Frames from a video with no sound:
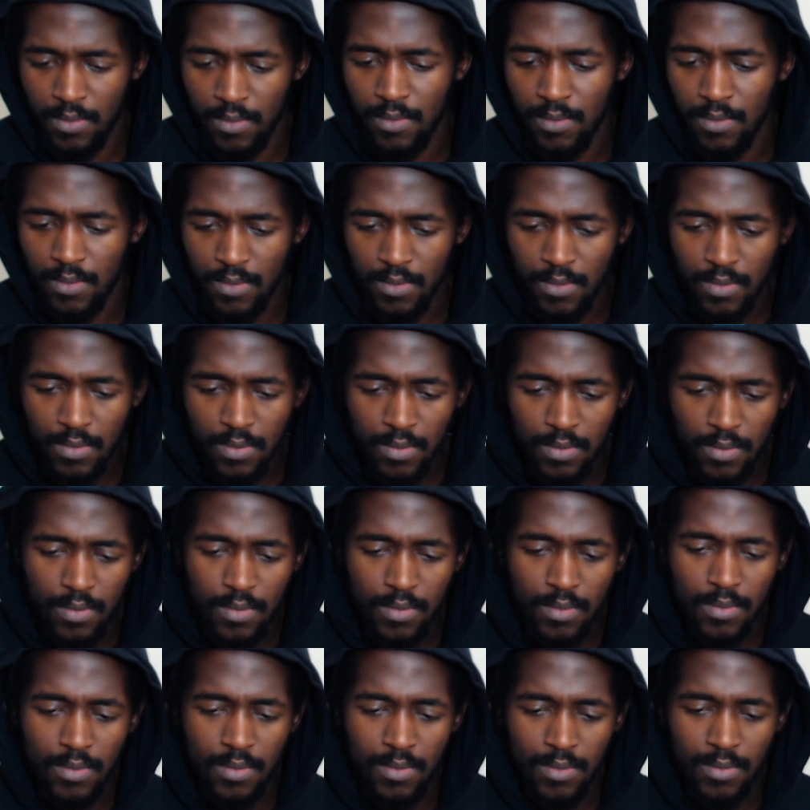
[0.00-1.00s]

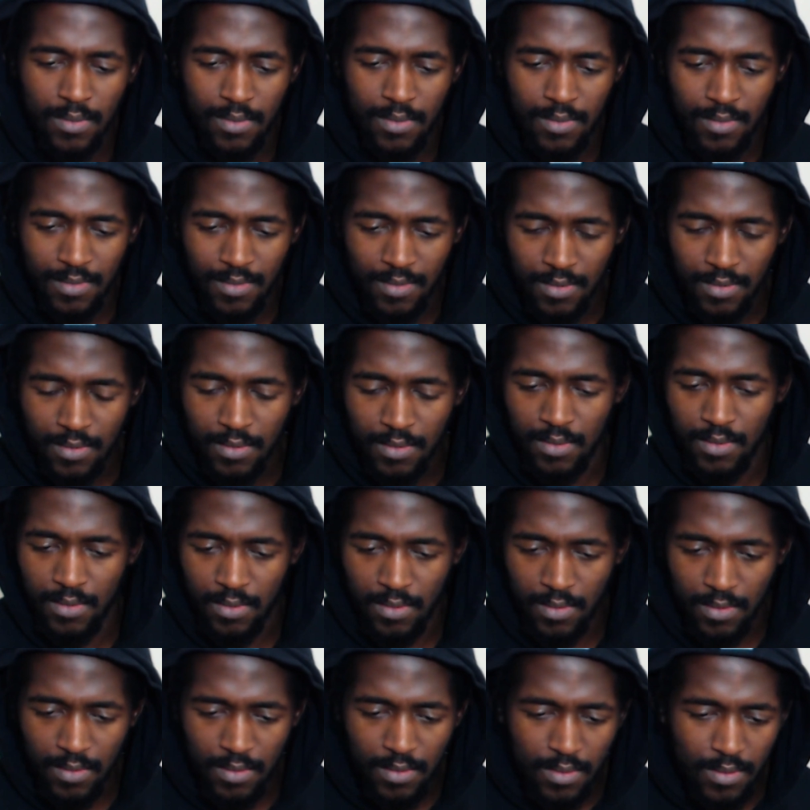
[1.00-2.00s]

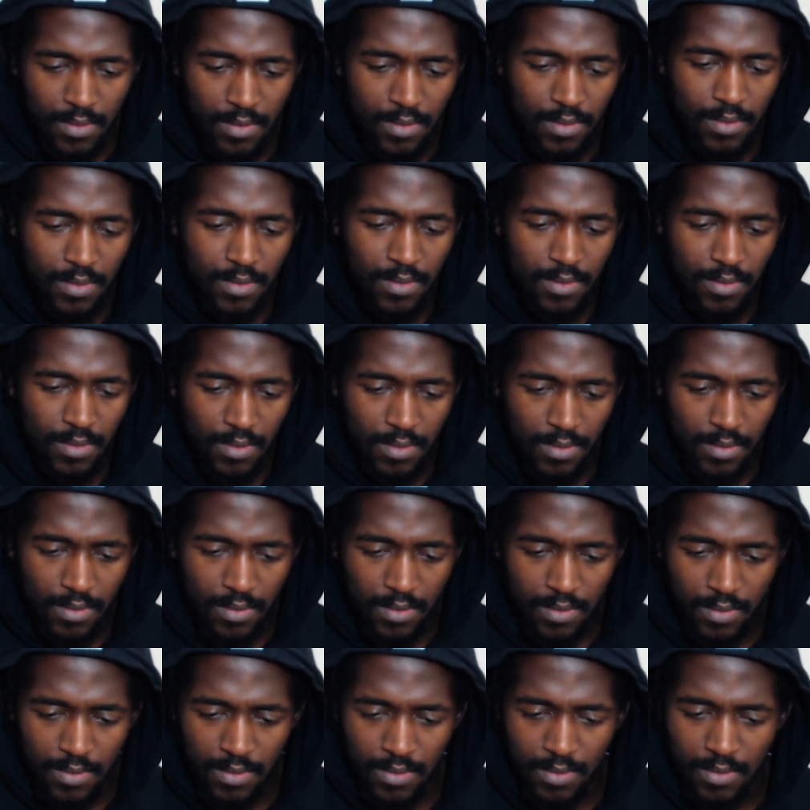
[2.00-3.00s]

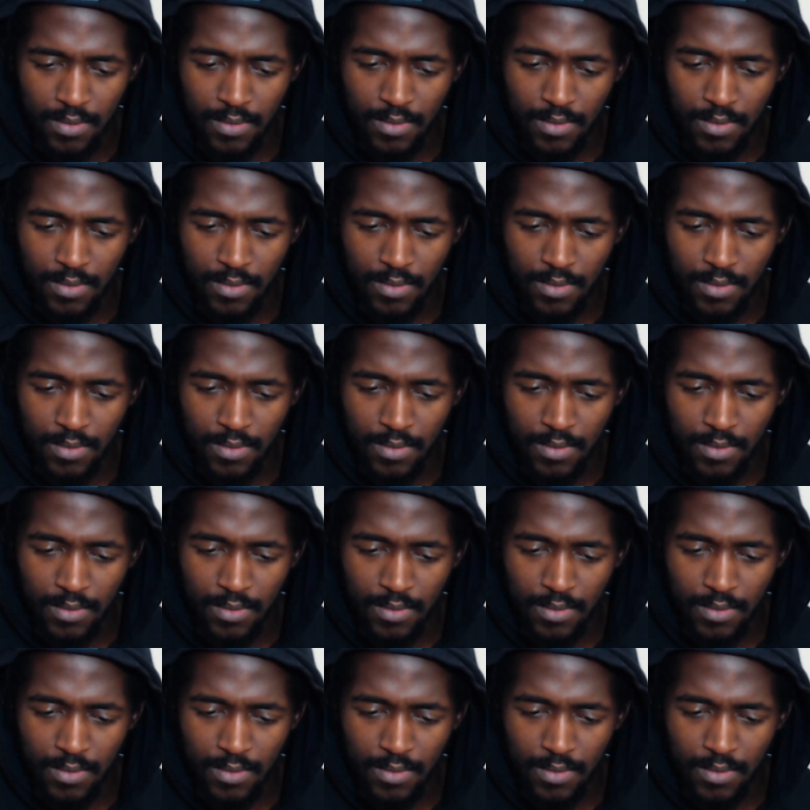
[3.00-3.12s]
Nothing is said.